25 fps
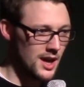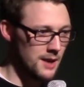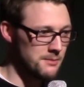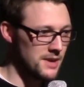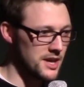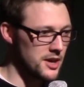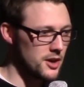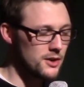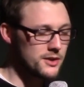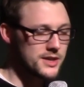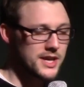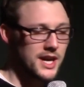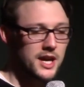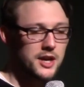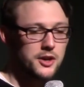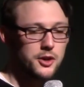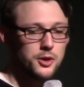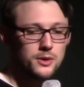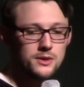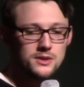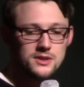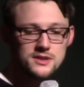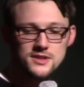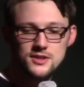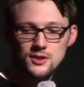I'm like, okay,
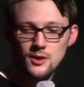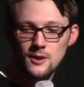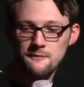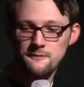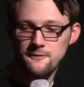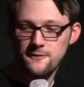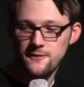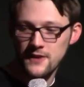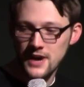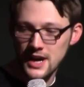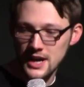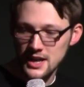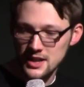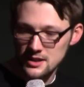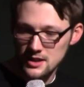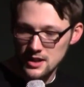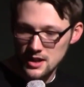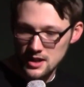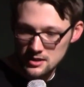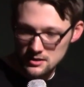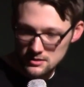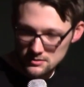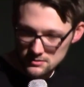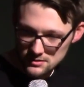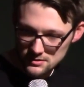cool, so I'm fine
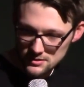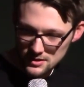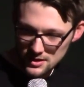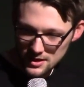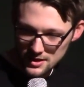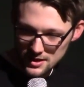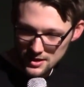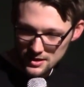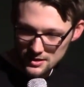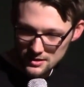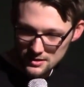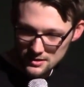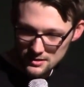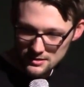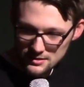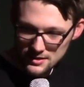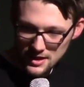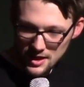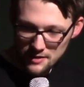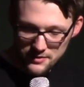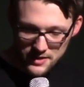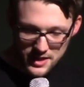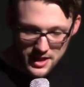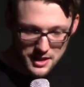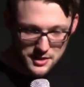then.
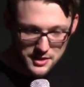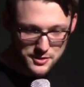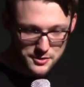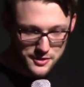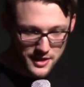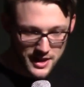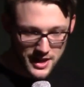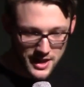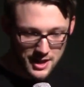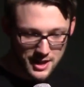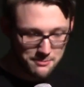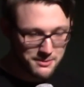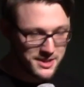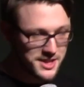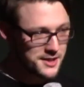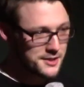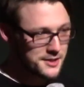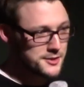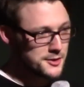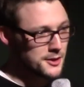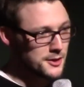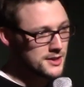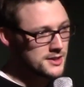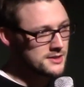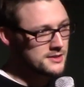Everything's great. I'm at
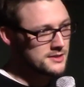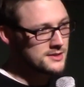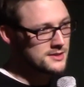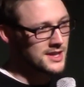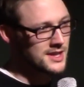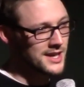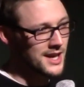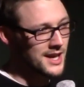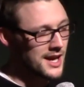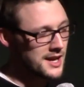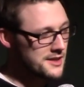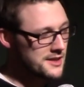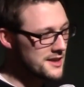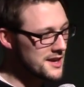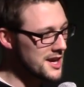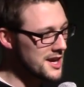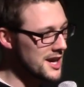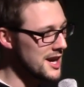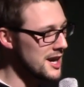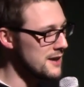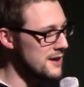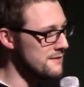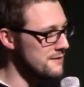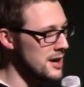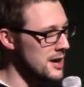the doctor's like, I think
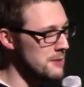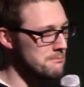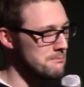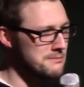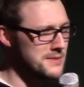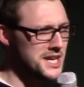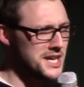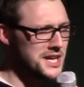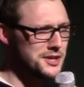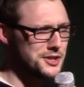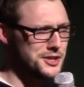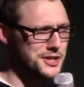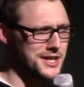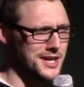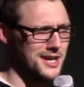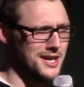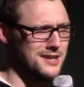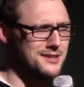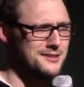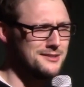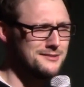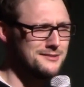I have amnesia.